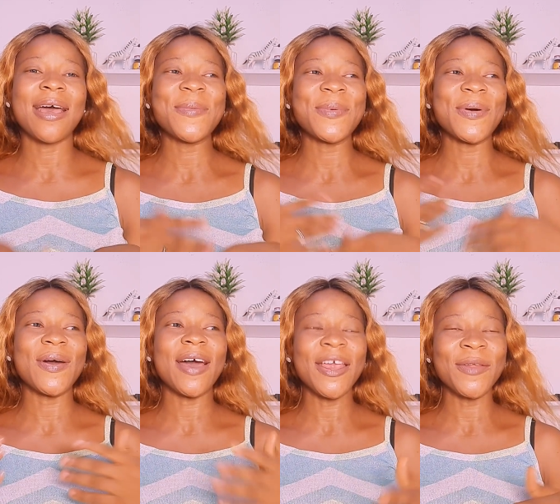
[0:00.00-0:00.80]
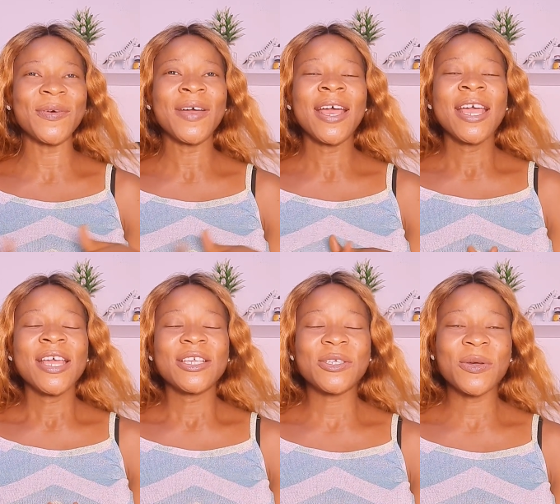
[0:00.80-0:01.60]
but you know
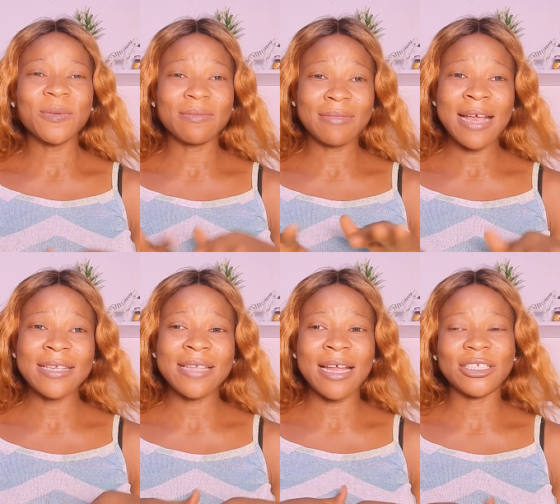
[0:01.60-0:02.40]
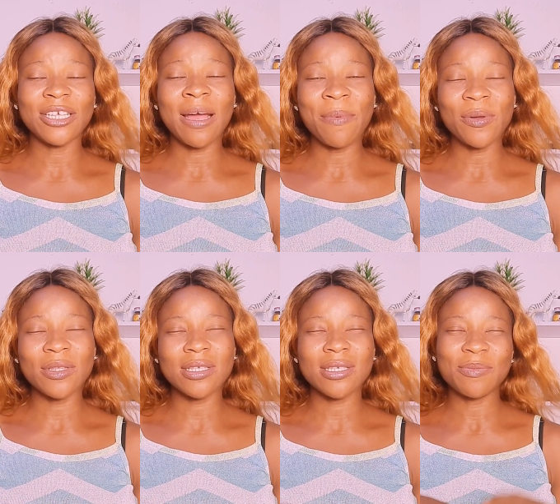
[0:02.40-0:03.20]
so that's that sha but
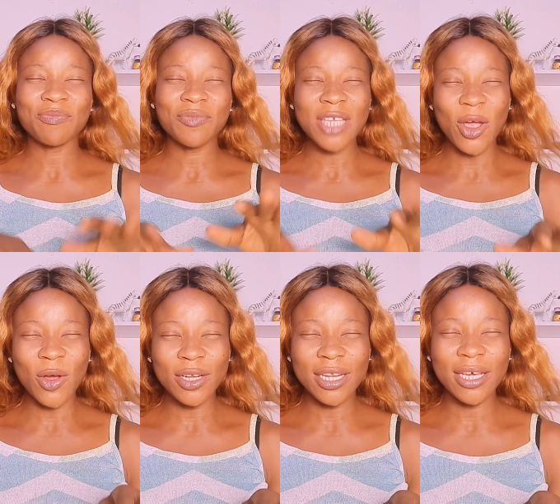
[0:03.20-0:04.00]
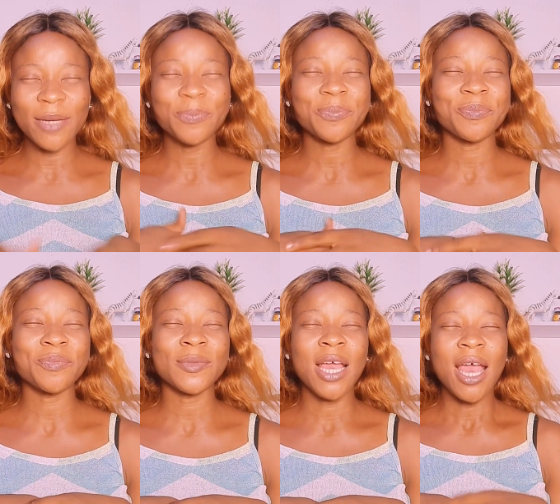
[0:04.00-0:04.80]
secondly
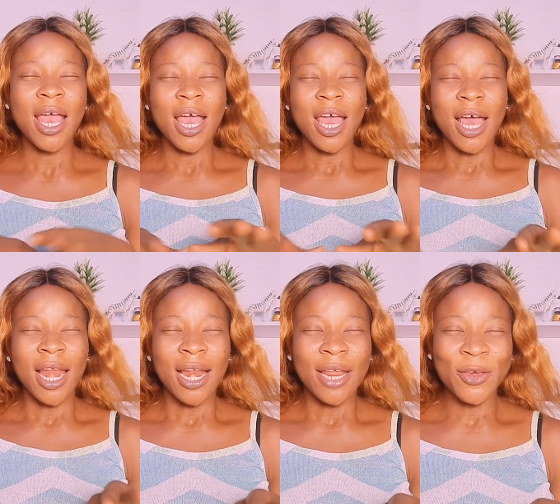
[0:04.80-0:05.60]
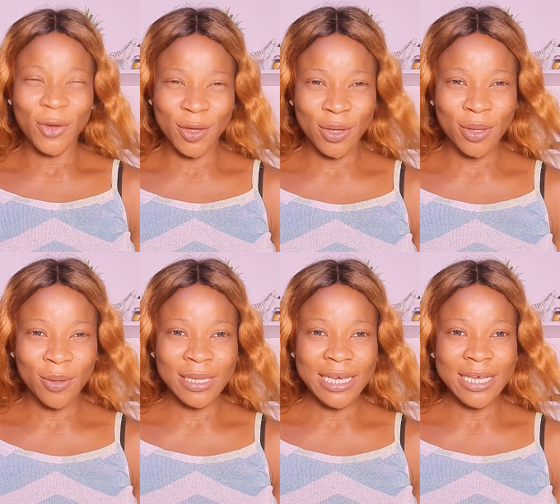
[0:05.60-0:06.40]
your girl
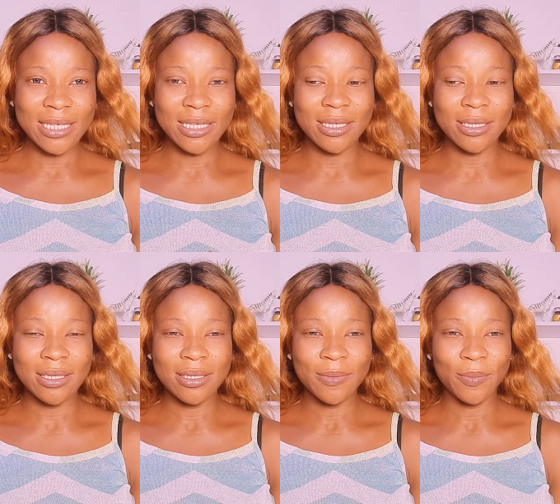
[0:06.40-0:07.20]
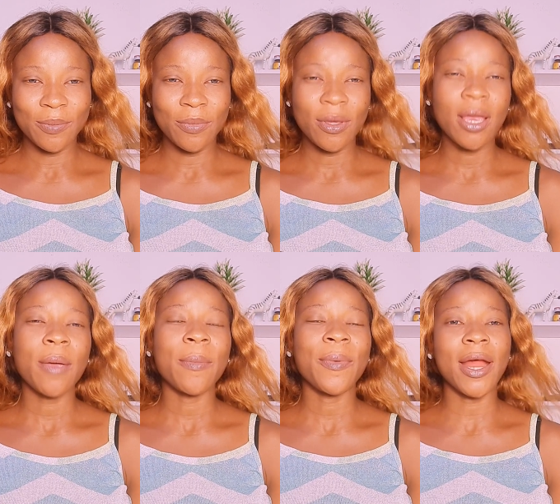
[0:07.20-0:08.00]
is
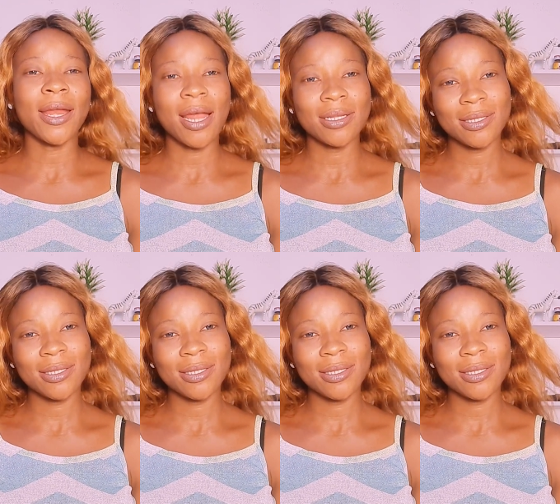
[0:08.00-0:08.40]
pregnant